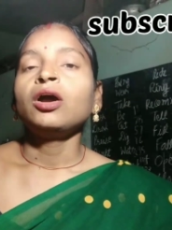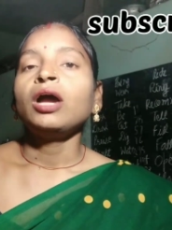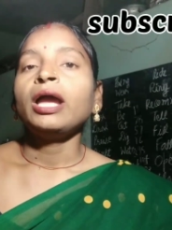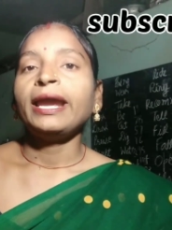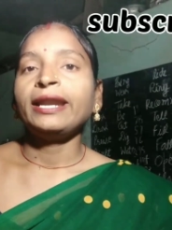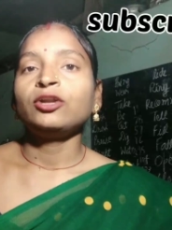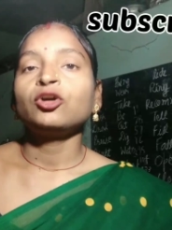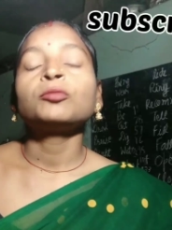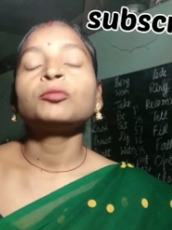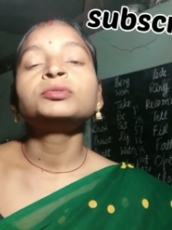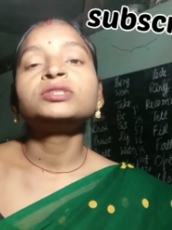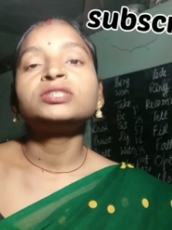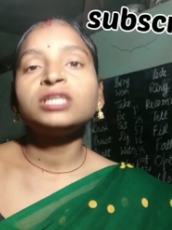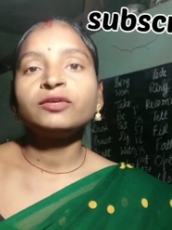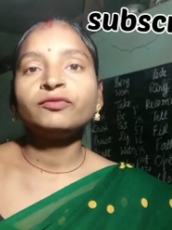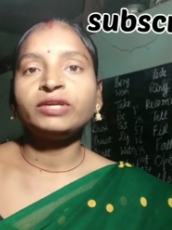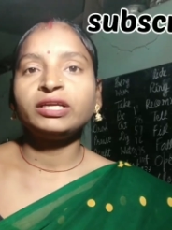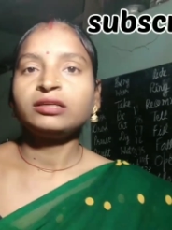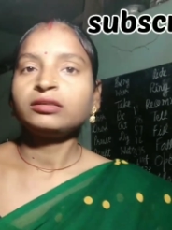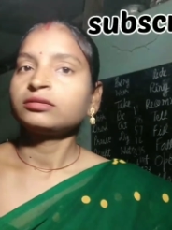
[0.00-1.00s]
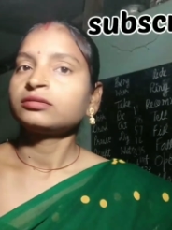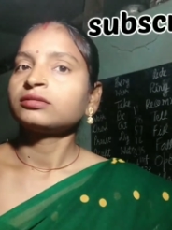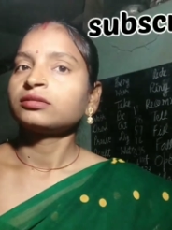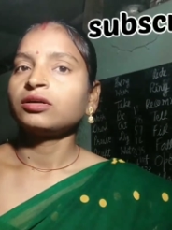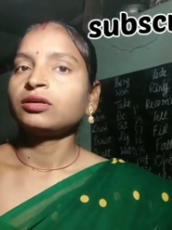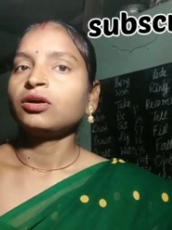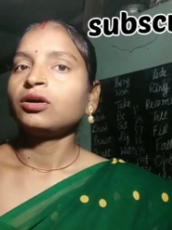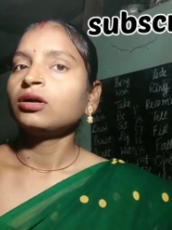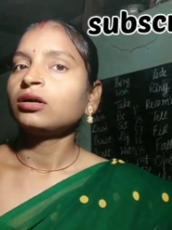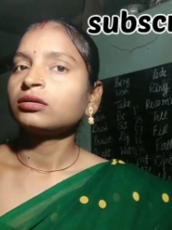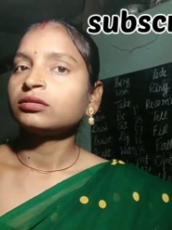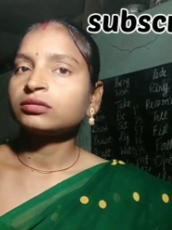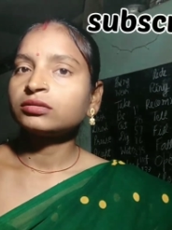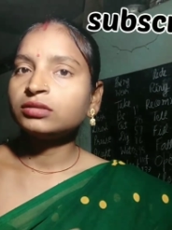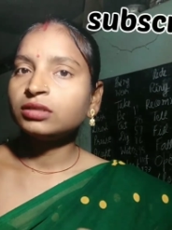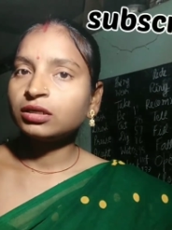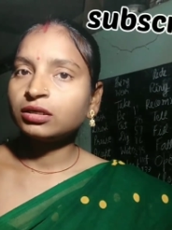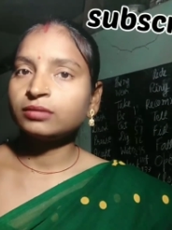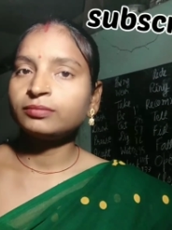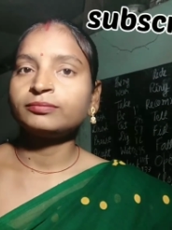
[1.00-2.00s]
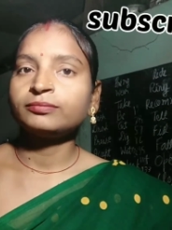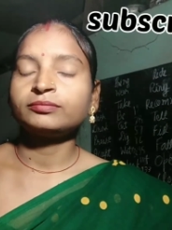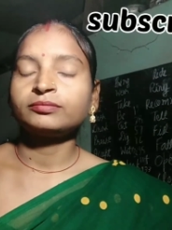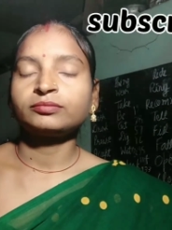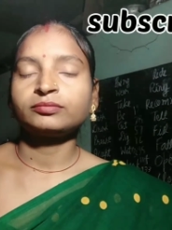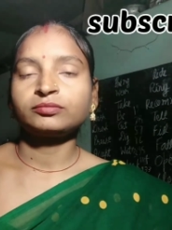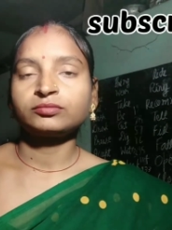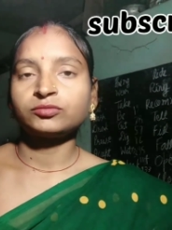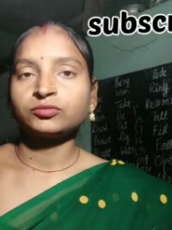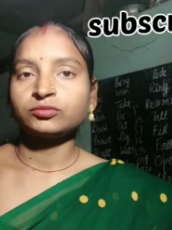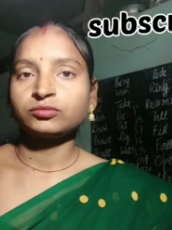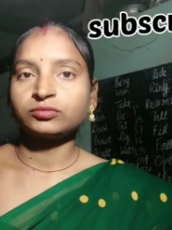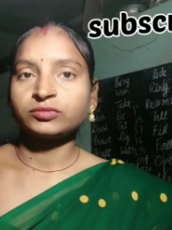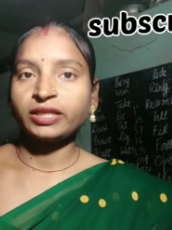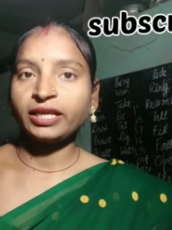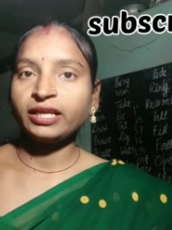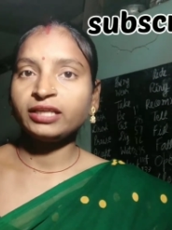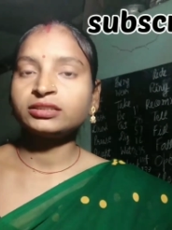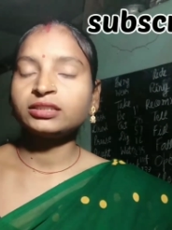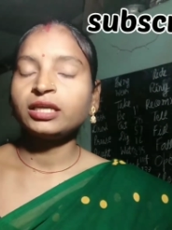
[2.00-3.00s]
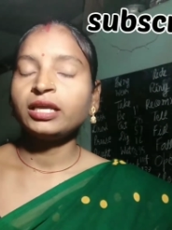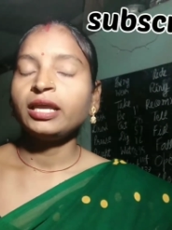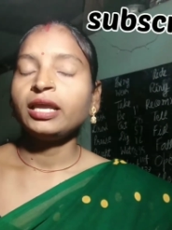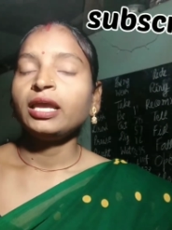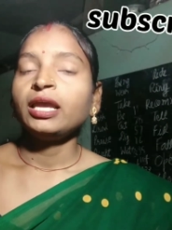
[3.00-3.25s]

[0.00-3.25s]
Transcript: and observing the things,